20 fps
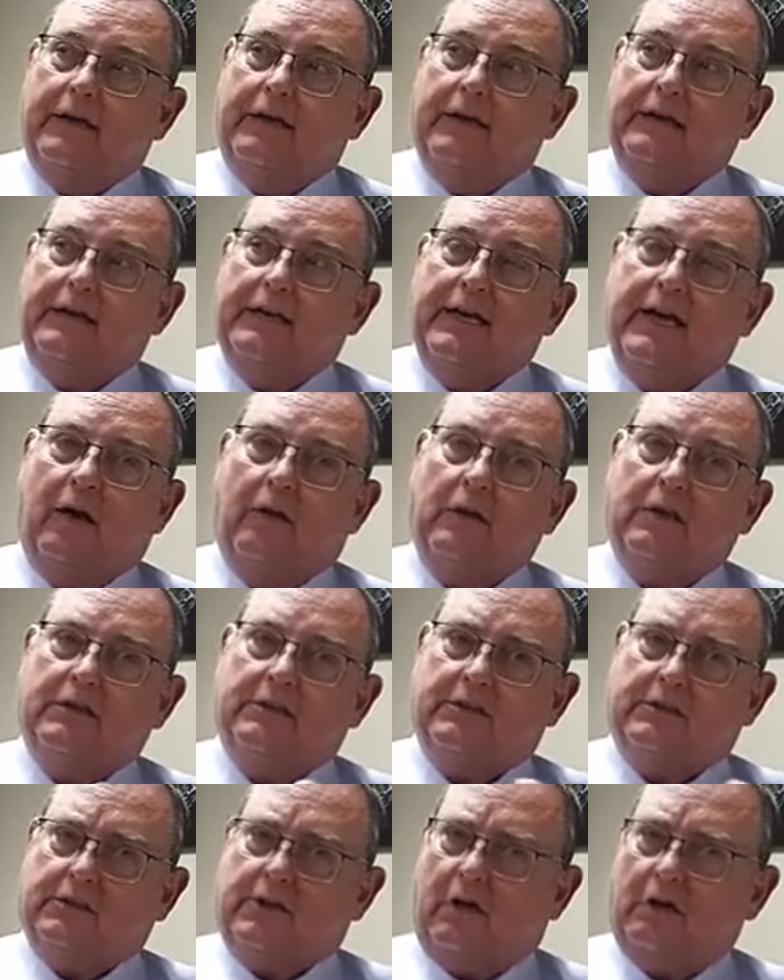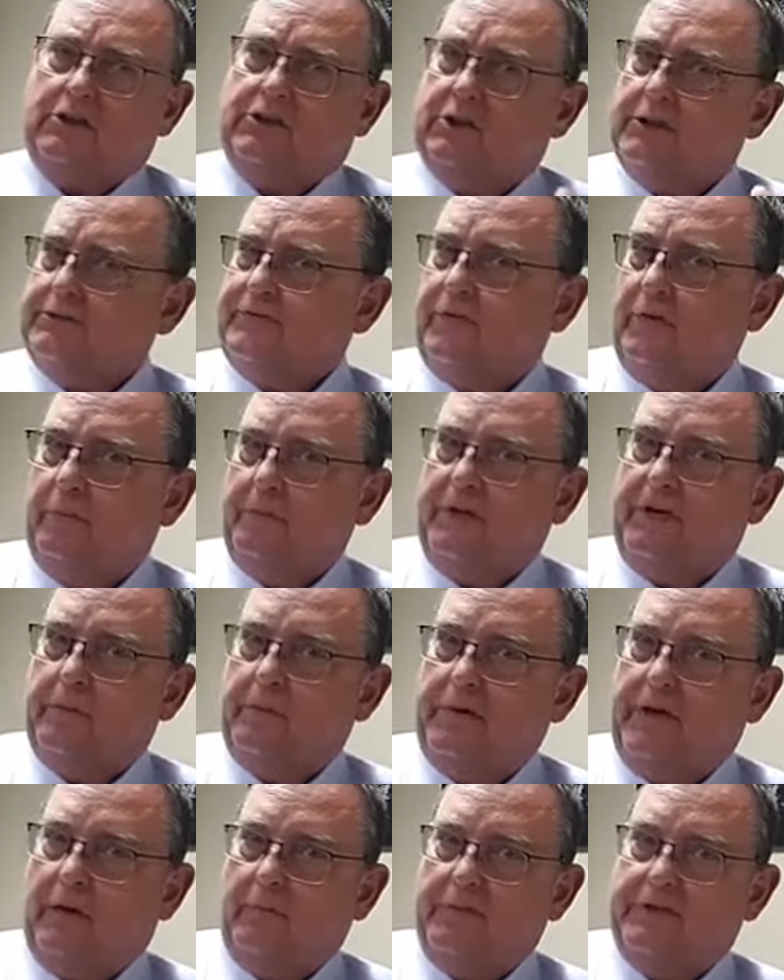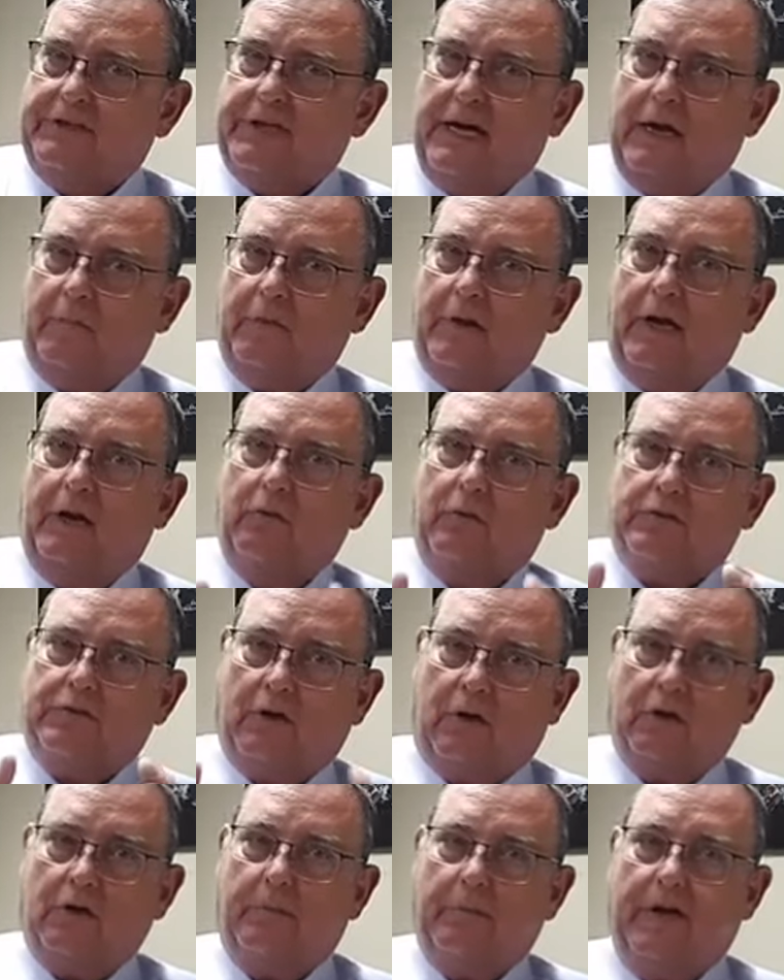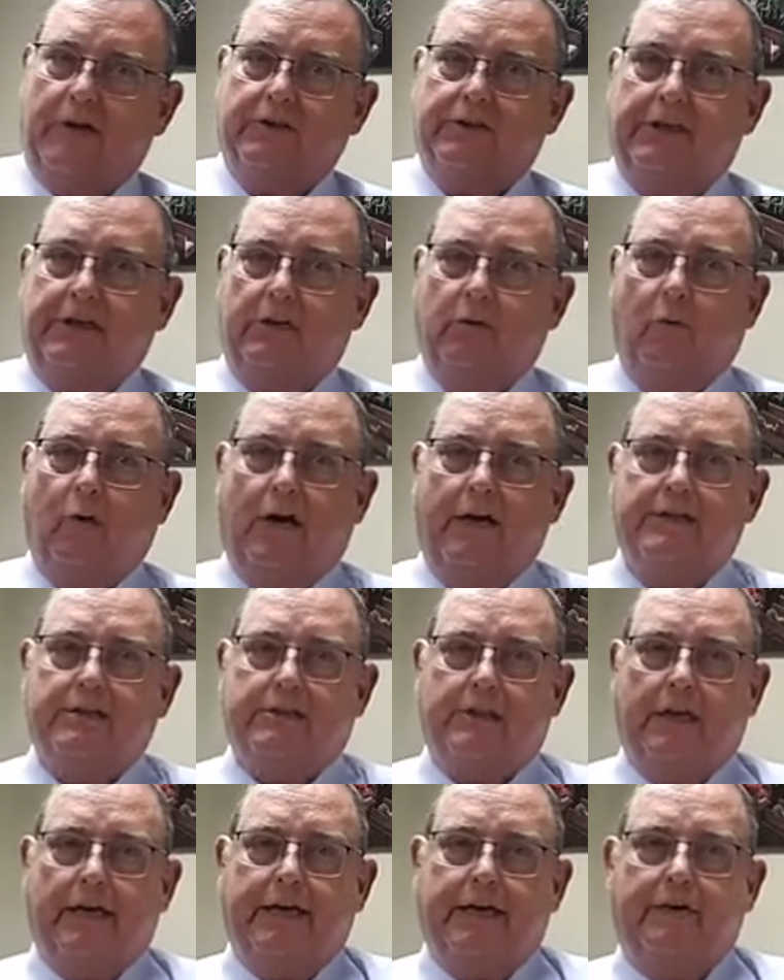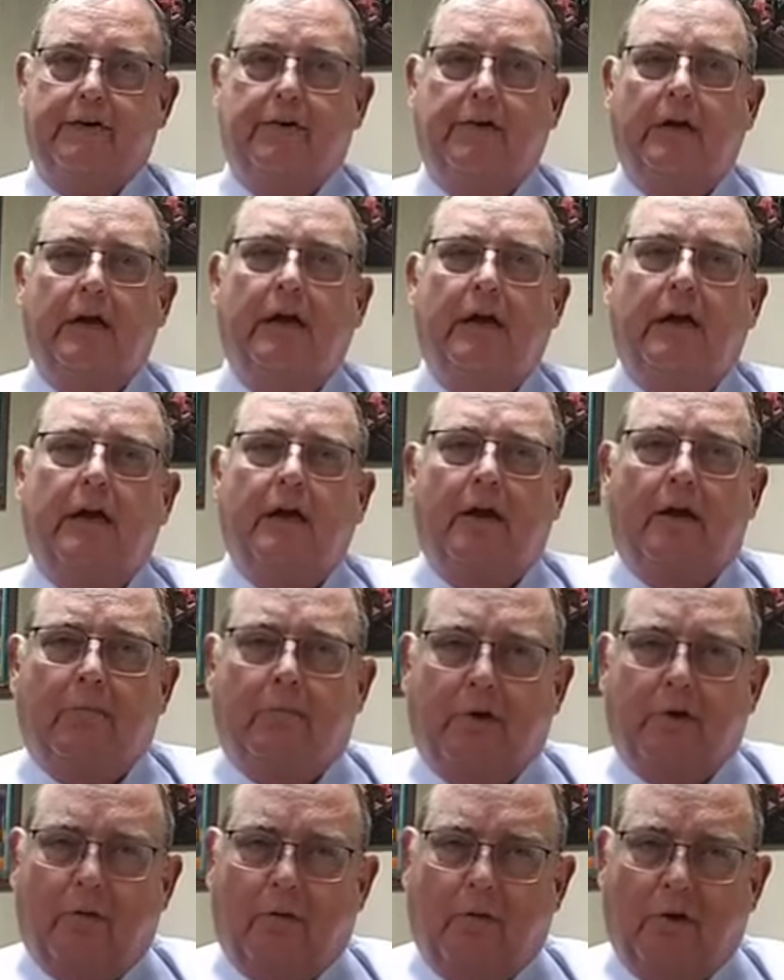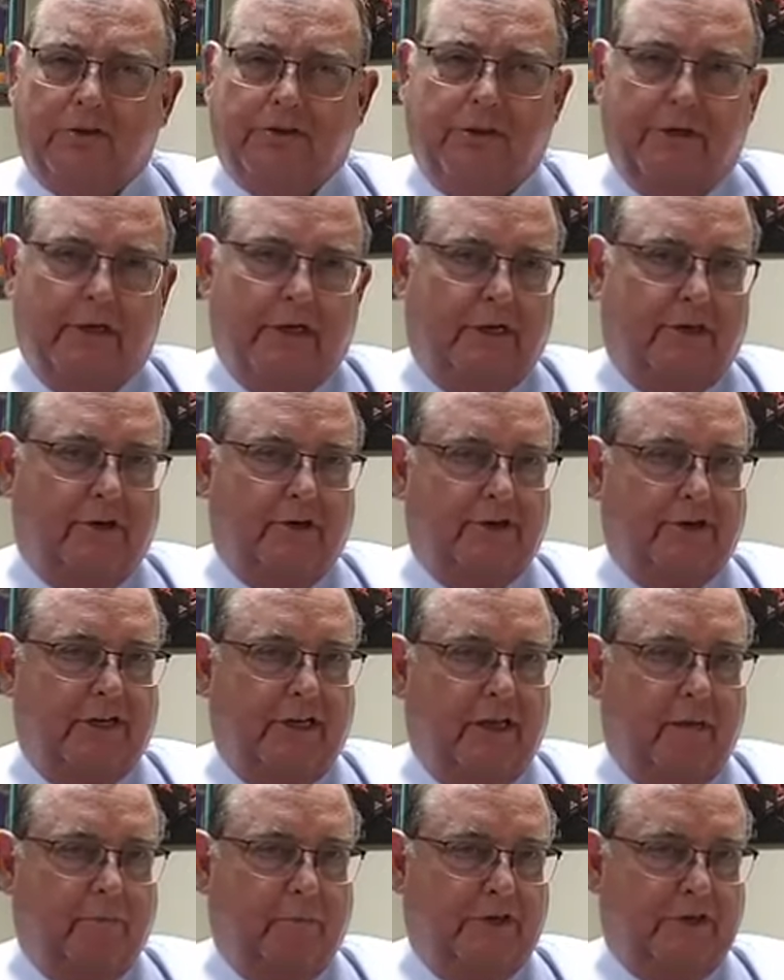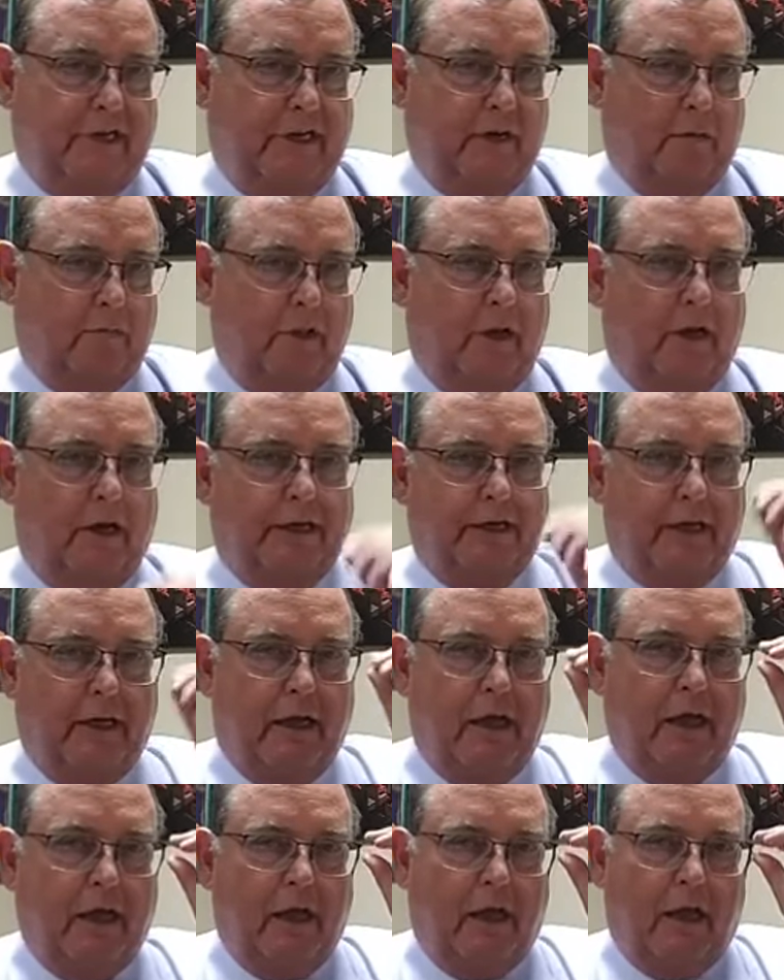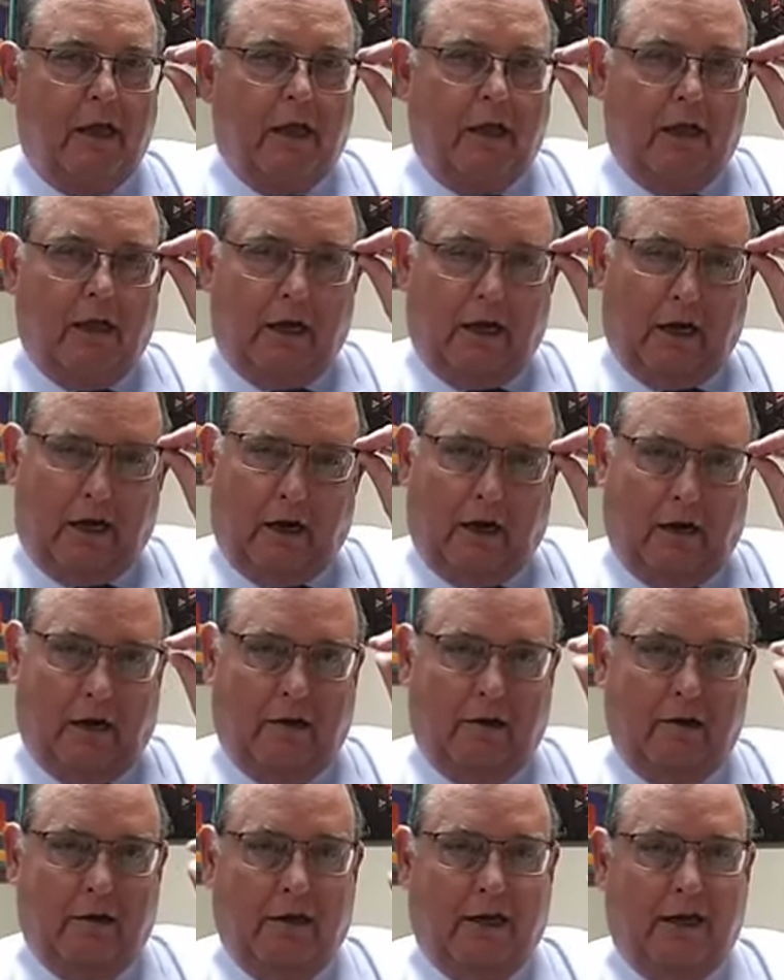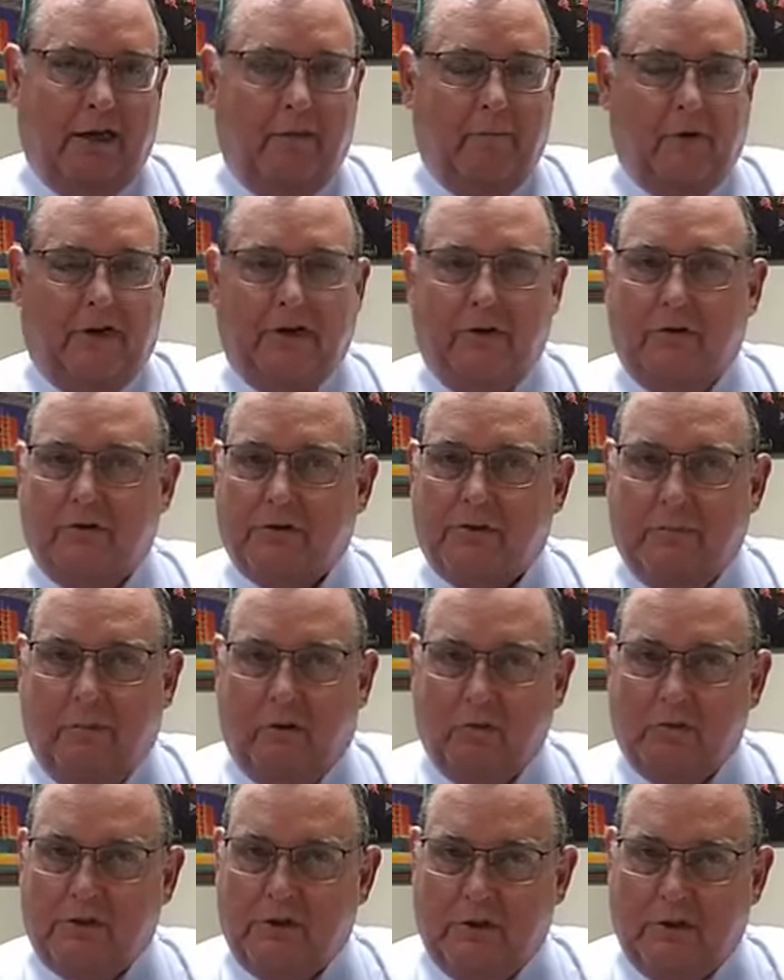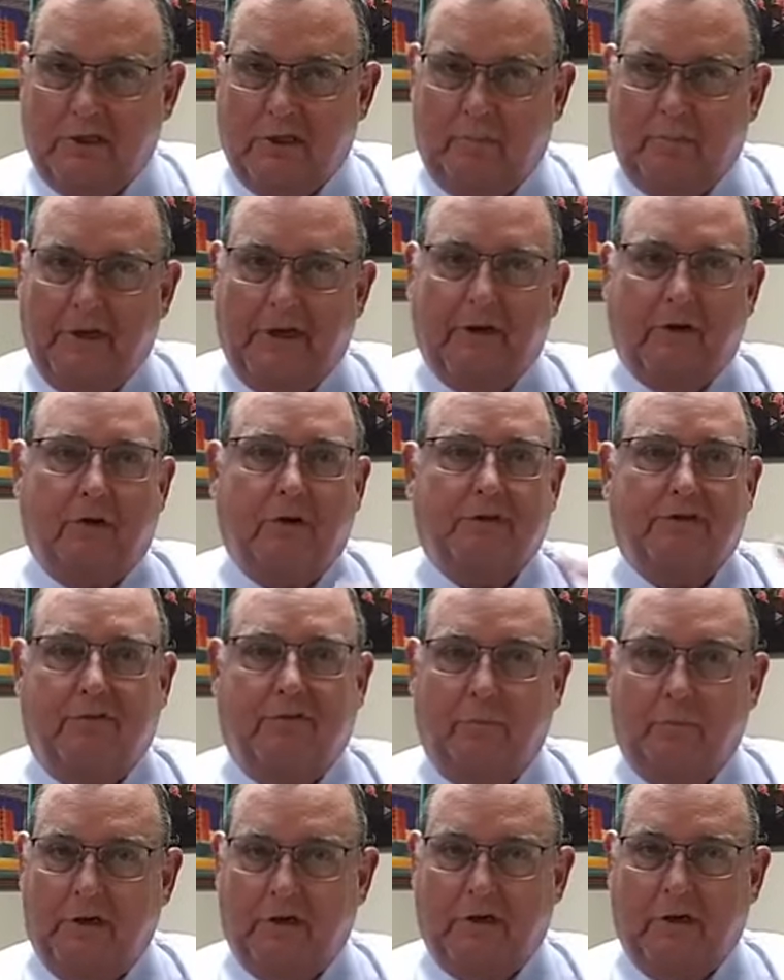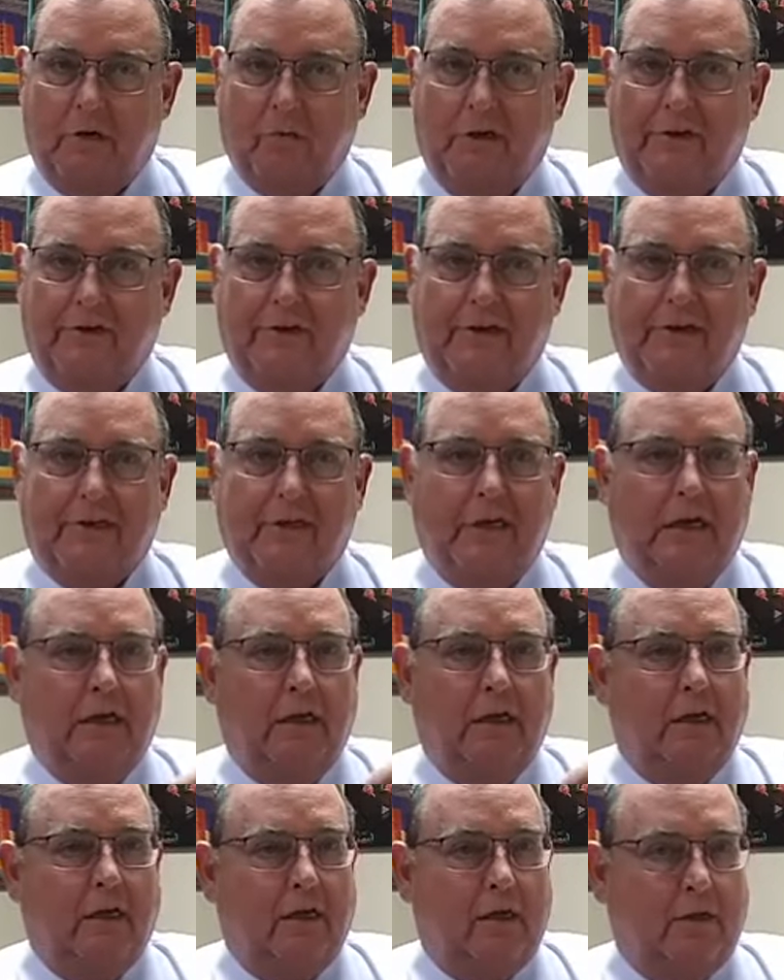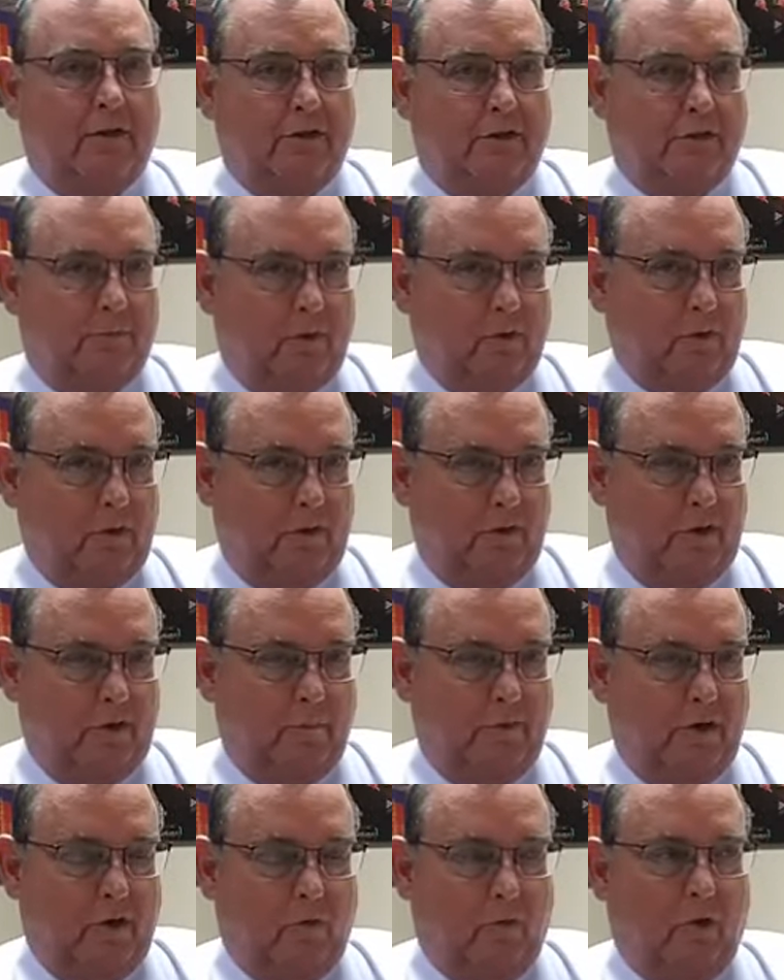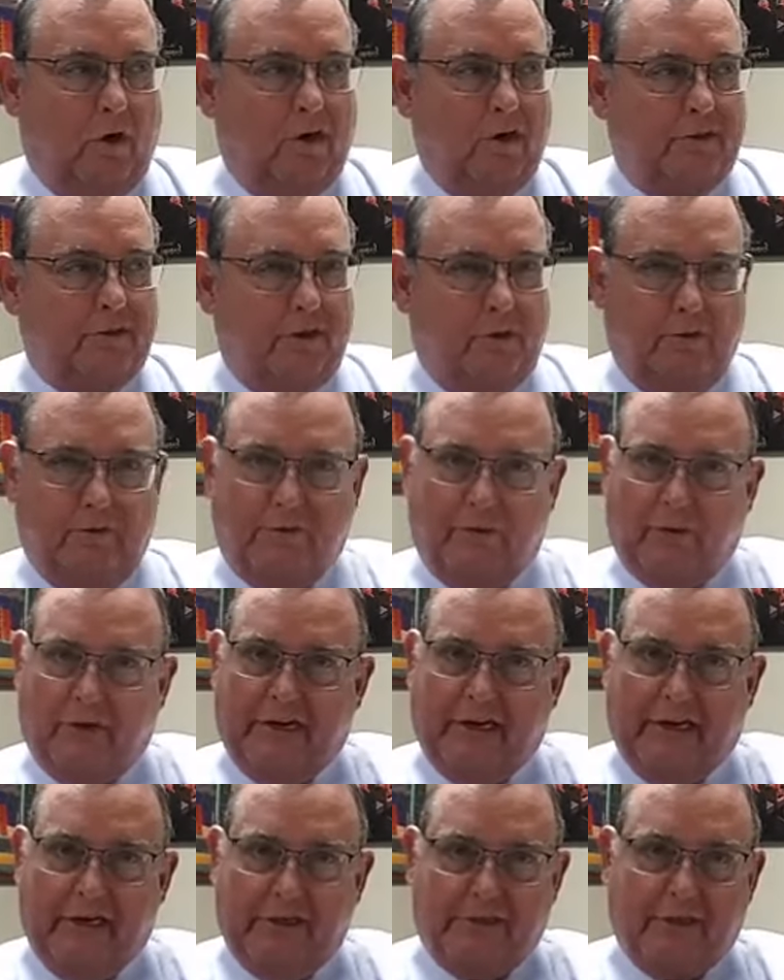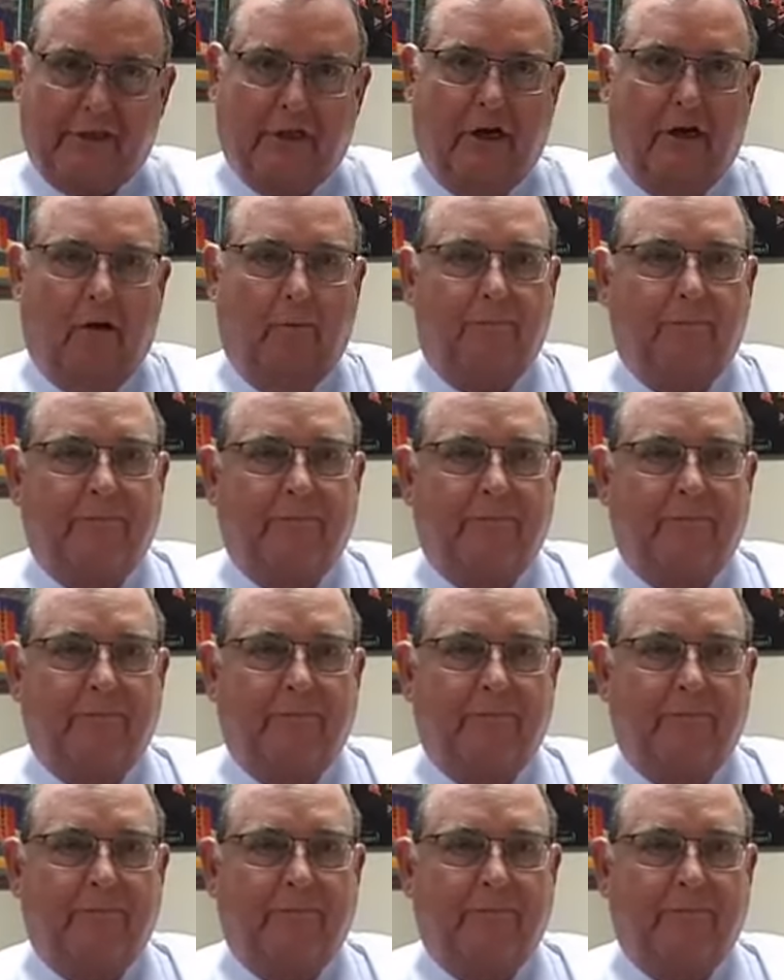Now let's talk just for a minute about metabolite. We'll talk about DUIs later, but I want you to understand metabolite. Anybody who smokes a little bit or is familiar with it, you smoke a little marijuana 2 or 3 days ago.